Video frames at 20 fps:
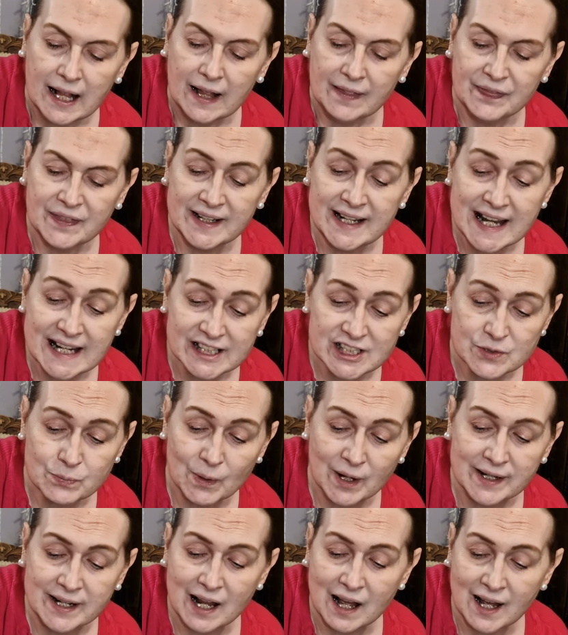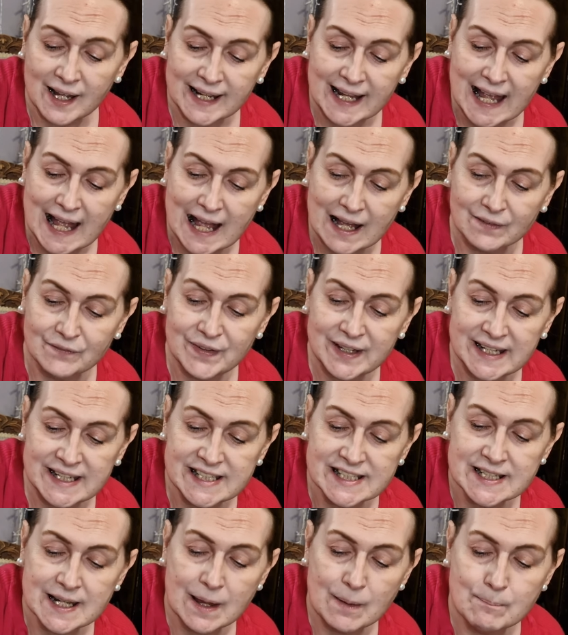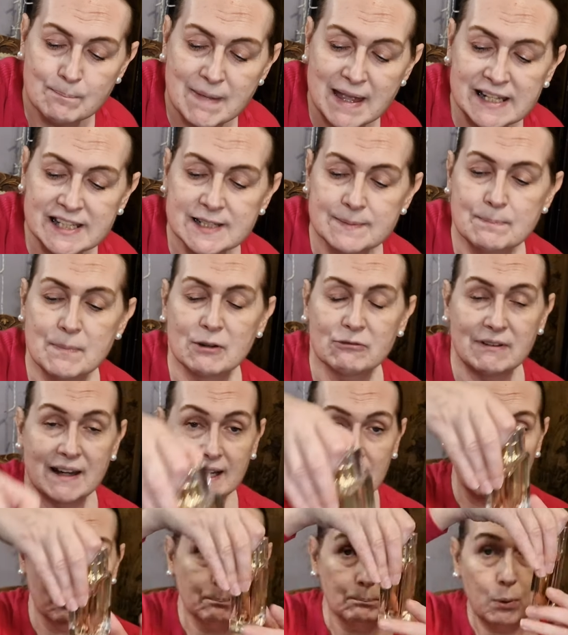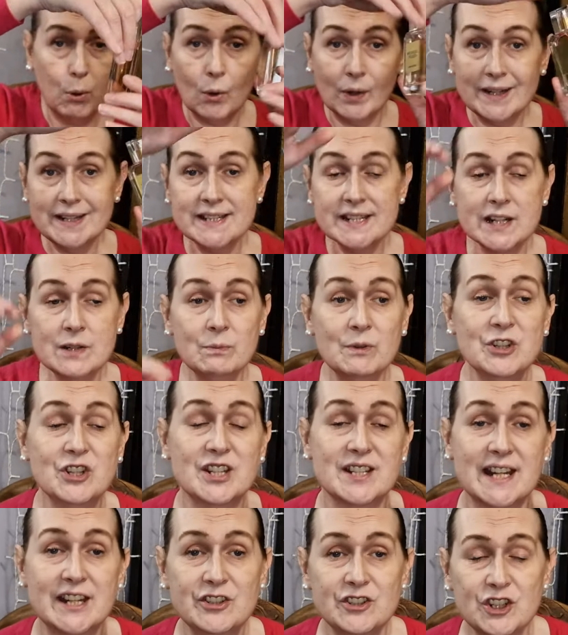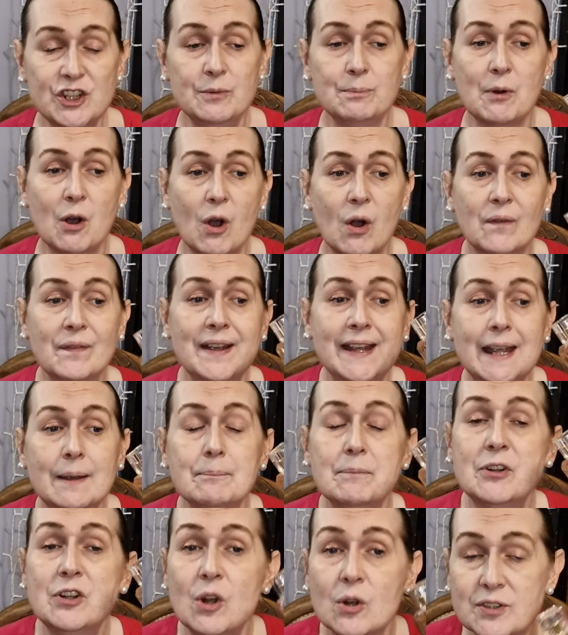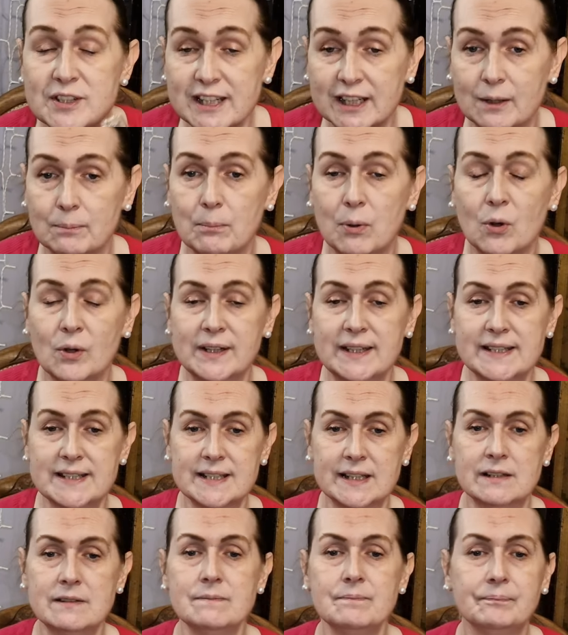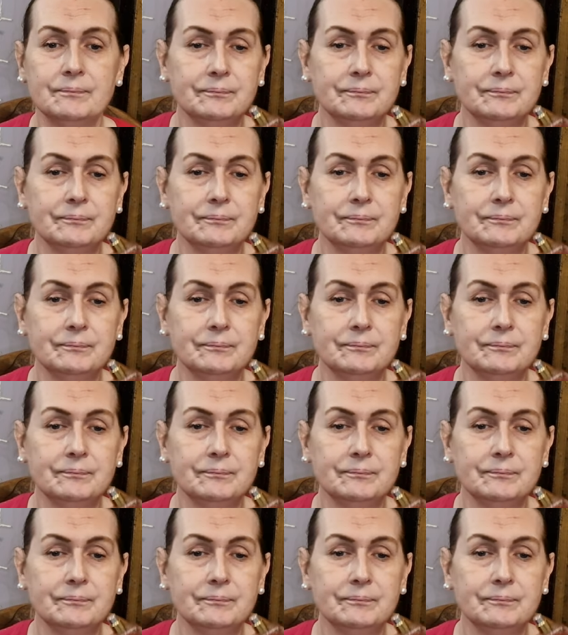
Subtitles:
The next one I have is Mesmeric Poison, which is a dupe of Hypnotic Poison.